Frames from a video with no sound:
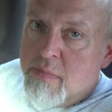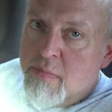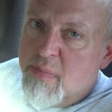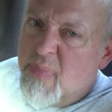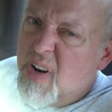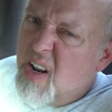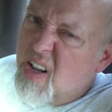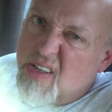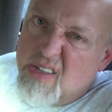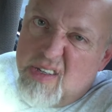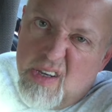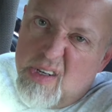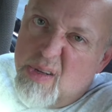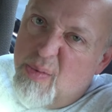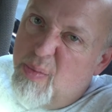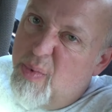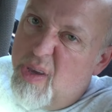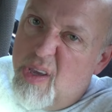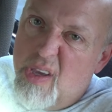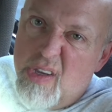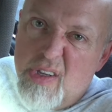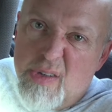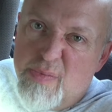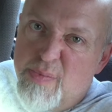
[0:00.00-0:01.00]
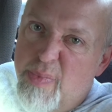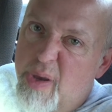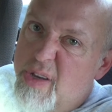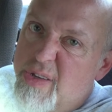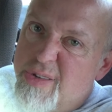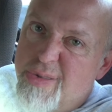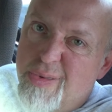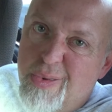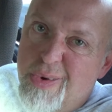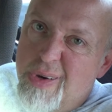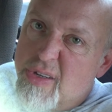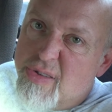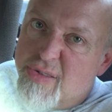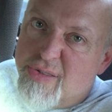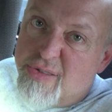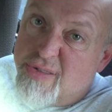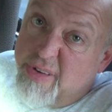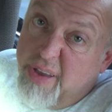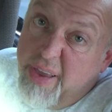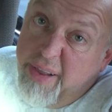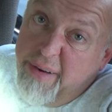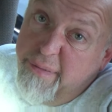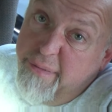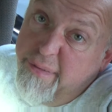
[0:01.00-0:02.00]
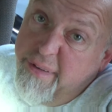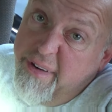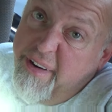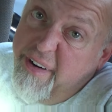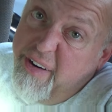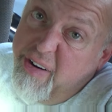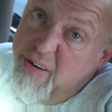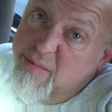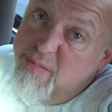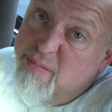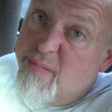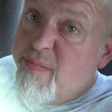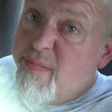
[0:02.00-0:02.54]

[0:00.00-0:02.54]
But like I said, to me, it's just bells and whistles. I don't care.